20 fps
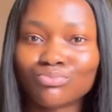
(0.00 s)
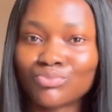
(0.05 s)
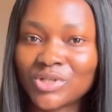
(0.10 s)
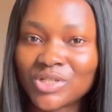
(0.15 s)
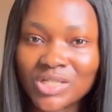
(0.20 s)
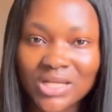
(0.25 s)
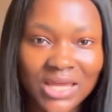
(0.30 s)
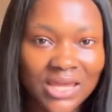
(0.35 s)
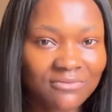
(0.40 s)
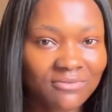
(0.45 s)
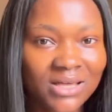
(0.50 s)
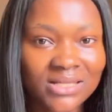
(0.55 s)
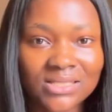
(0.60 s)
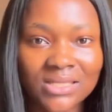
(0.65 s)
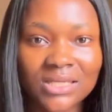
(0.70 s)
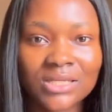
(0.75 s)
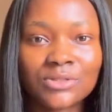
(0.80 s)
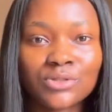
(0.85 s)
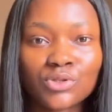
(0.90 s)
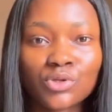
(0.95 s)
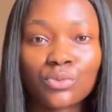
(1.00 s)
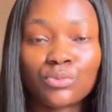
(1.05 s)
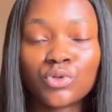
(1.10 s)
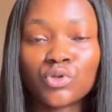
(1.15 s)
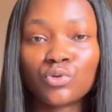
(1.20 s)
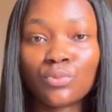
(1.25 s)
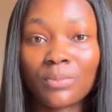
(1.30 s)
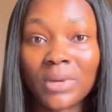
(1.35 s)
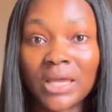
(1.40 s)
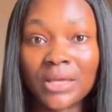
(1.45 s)
whichever skin tone
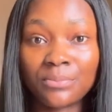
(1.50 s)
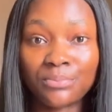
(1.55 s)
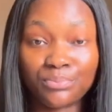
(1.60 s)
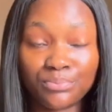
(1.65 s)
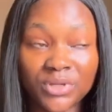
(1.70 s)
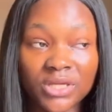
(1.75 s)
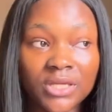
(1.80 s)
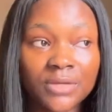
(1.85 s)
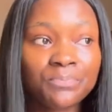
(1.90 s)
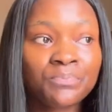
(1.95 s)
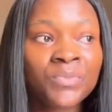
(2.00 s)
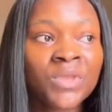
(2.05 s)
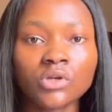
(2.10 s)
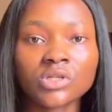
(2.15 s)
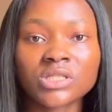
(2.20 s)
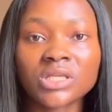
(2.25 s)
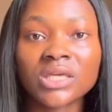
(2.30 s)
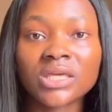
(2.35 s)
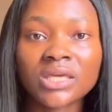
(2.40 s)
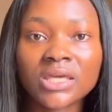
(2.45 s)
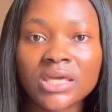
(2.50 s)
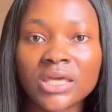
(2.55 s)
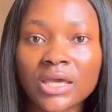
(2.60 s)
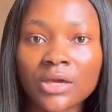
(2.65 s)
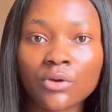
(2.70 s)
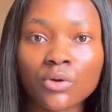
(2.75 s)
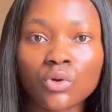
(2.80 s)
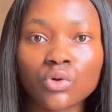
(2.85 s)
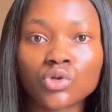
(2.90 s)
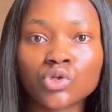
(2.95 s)
you might be your
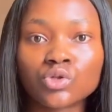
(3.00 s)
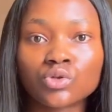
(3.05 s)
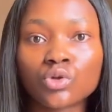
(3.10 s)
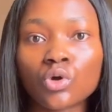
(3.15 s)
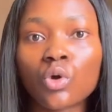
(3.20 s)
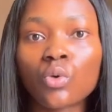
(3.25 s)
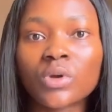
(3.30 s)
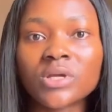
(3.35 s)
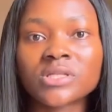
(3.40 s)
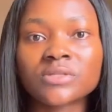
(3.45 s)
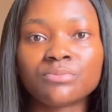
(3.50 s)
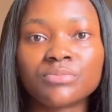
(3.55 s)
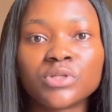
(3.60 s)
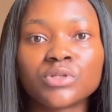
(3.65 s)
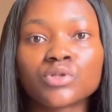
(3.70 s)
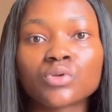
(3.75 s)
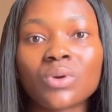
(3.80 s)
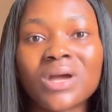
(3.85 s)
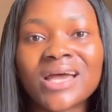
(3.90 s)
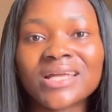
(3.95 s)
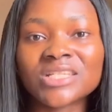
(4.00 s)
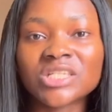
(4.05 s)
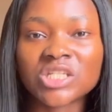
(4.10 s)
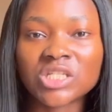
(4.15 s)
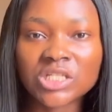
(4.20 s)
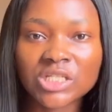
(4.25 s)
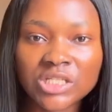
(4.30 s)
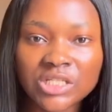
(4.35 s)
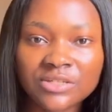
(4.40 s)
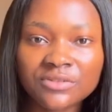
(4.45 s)
skincare goal should always be to
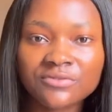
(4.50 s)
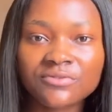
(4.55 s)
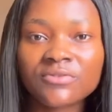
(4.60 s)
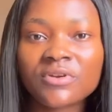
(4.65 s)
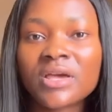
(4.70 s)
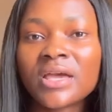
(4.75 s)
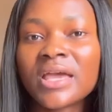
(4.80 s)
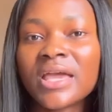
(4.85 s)
achieve